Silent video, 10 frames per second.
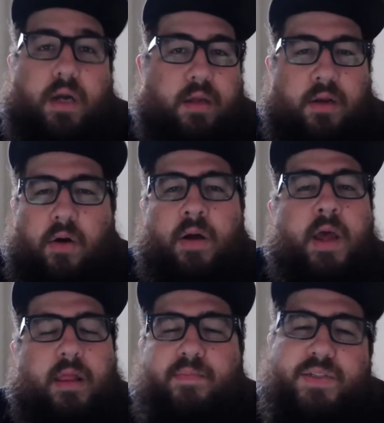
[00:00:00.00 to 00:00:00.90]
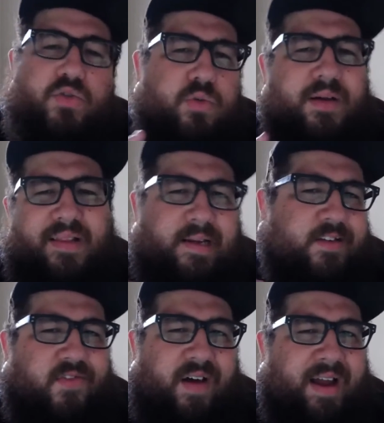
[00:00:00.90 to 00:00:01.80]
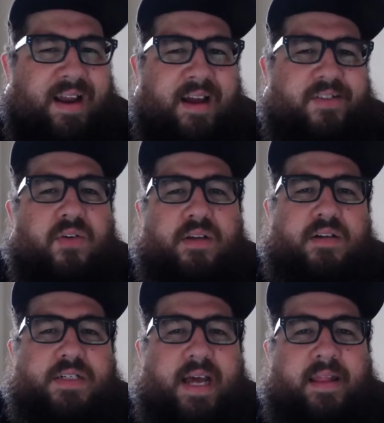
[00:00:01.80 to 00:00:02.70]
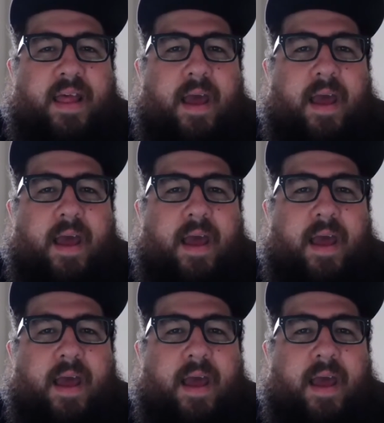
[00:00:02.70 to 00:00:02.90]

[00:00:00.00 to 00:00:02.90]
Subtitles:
The bazooka thing's fine. I totally understand that.